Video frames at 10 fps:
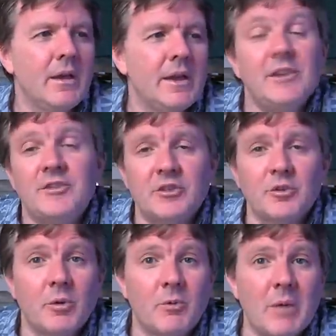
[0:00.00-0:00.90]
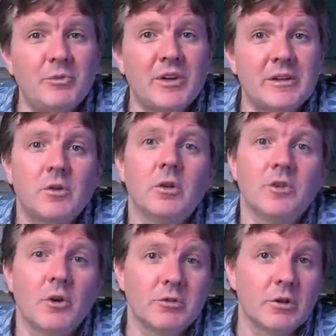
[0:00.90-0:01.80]
he set up a website
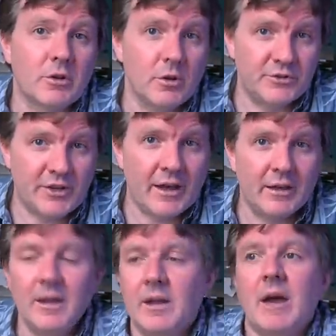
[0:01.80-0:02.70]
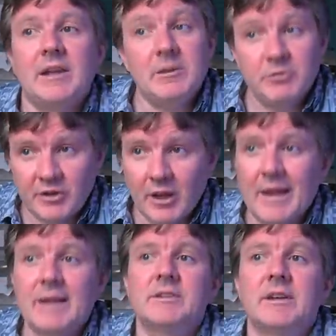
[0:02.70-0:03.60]
called Overlook Hotel, and he was
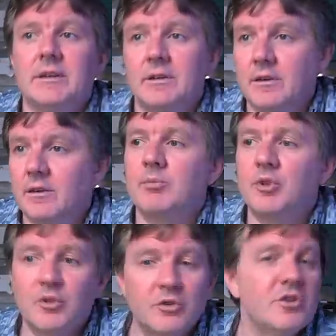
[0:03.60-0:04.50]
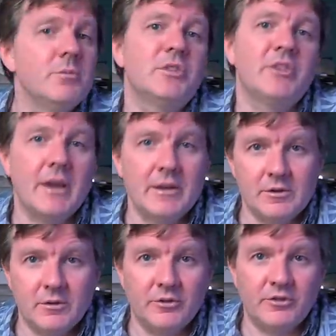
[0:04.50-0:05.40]
collecting uh, production
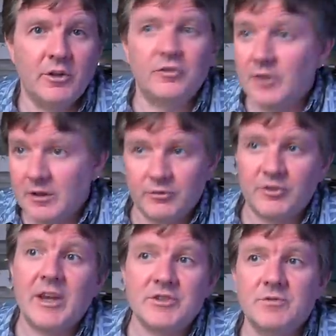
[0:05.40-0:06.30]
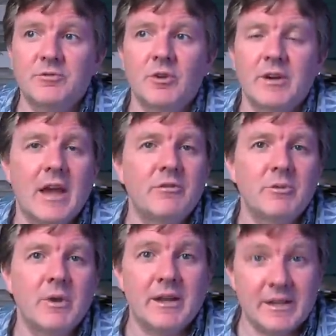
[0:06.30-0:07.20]
materials, searching for it
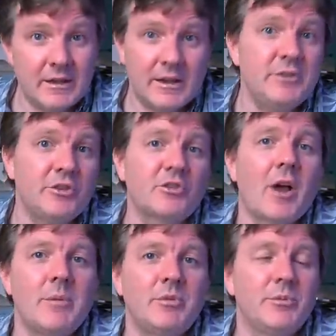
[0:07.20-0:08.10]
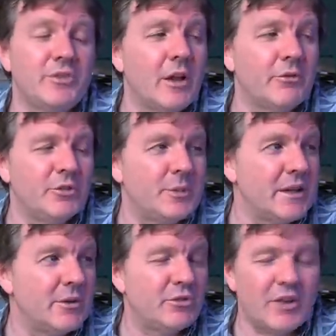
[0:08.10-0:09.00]
everywhere. He, he describes himself as
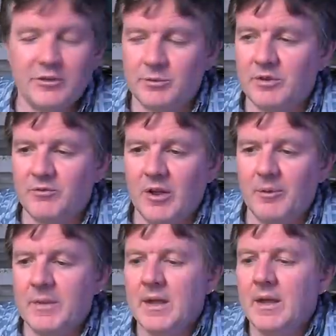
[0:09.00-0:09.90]
being obsessed with the film,